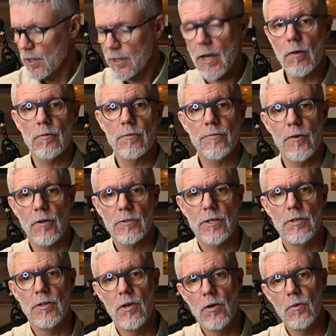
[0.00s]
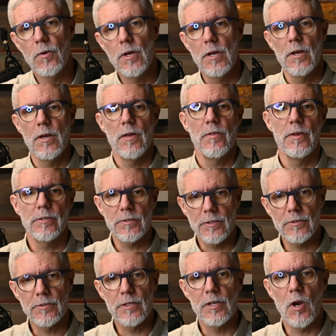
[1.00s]
Now, as far as I know, this
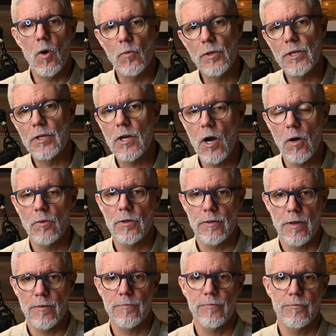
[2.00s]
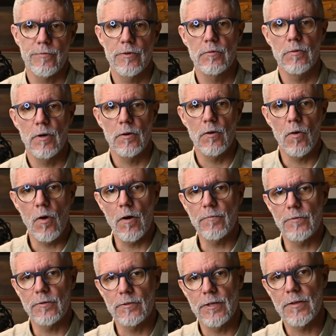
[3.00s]
is the only color that Freewell
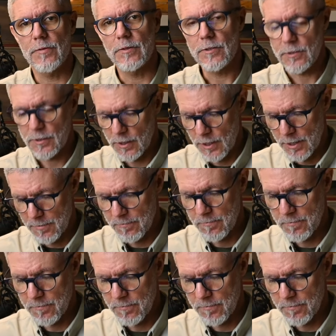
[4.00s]
offers at this time,